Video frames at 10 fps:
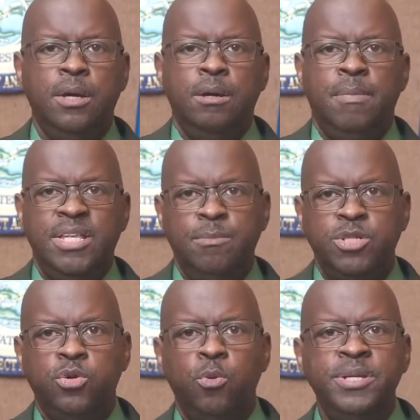My name is
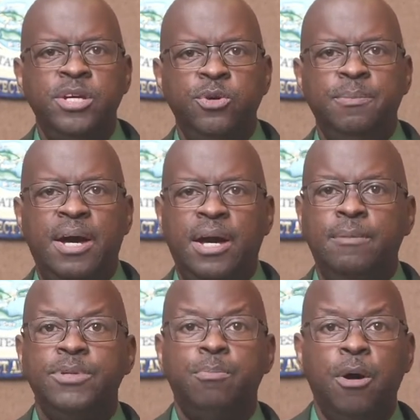Toby Derima.
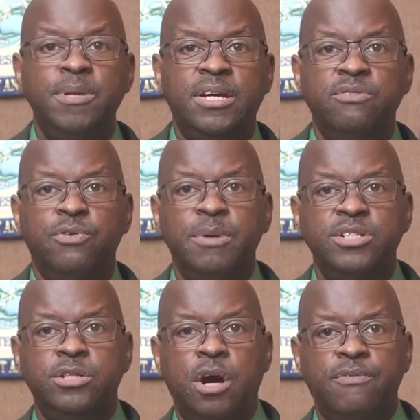I'm the Public
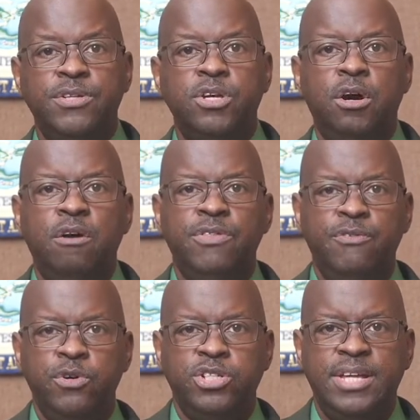Information Officer of the
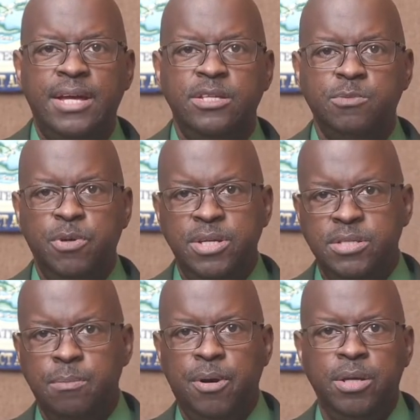Virgin Islands Police
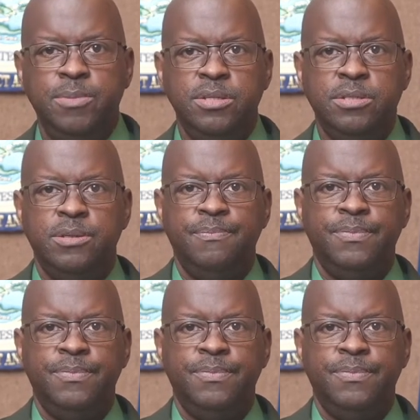Department.